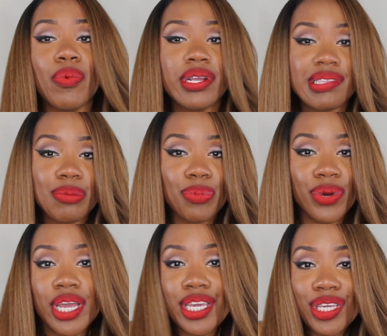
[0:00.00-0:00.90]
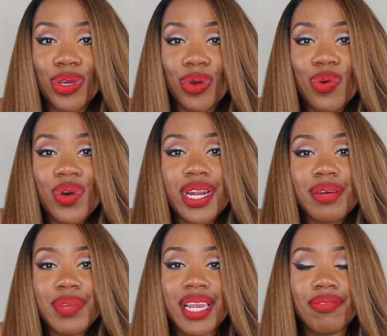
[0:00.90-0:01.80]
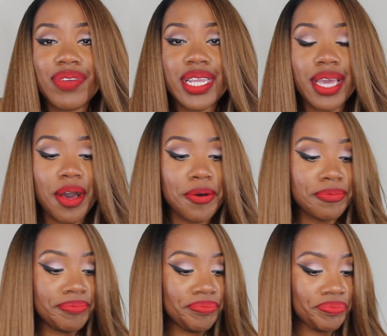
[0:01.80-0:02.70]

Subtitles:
I wanted to bring you an updated video.